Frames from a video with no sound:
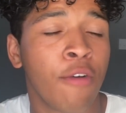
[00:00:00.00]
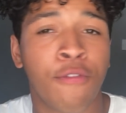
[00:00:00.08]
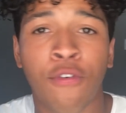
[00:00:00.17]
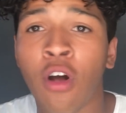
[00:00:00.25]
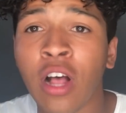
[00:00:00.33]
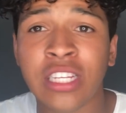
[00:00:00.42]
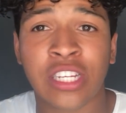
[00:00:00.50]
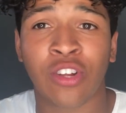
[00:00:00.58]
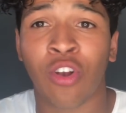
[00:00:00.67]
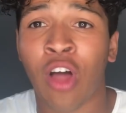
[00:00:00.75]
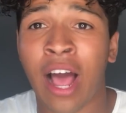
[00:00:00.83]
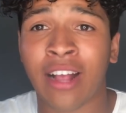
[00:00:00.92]
Francis
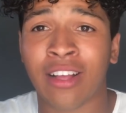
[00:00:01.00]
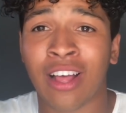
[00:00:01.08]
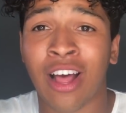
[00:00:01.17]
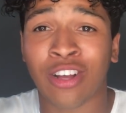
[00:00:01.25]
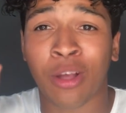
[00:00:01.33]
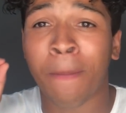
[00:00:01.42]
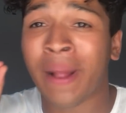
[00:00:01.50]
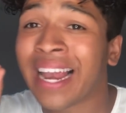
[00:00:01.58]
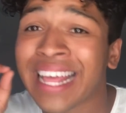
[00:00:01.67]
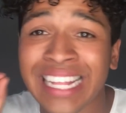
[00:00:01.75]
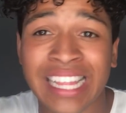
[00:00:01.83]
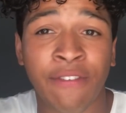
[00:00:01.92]
looked like a
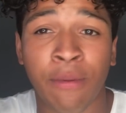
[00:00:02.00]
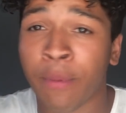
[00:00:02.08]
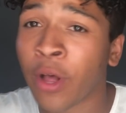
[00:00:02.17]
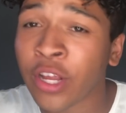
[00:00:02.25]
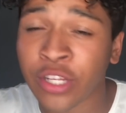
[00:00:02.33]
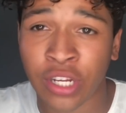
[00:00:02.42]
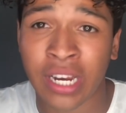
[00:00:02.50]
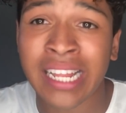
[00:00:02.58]
complete different person.